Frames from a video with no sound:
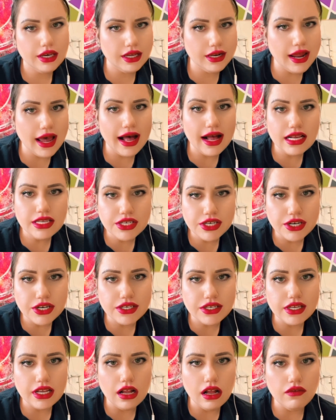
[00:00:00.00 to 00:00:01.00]
And ask
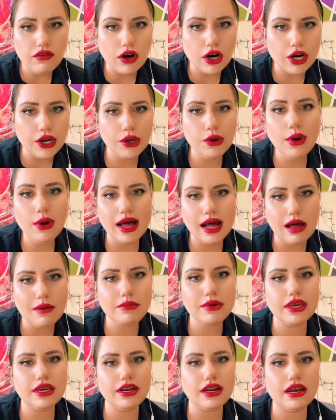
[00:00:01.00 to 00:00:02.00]
yourself, are you
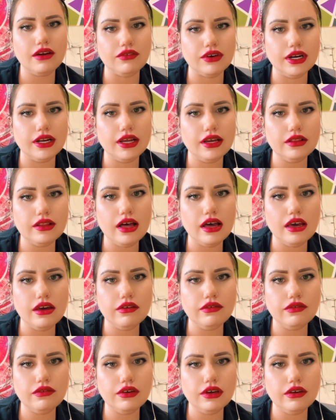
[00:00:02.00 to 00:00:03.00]
happy in everyday
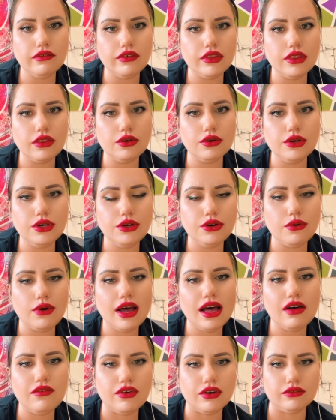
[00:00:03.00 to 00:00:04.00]
life, even though you
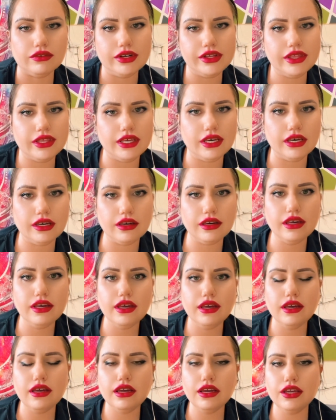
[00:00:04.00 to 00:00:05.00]
don't have everything
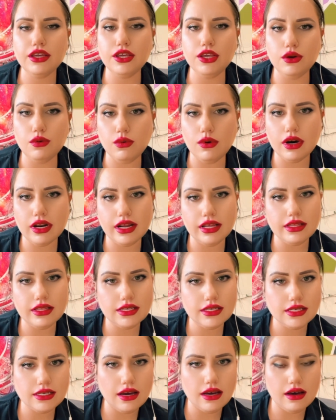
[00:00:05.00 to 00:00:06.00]
you want at
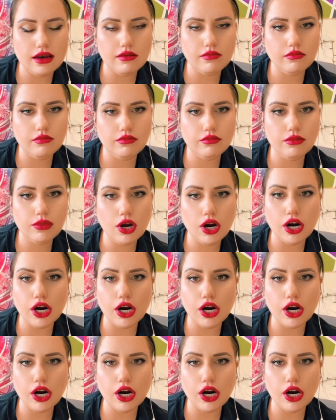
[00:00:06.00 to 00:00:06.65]
this time?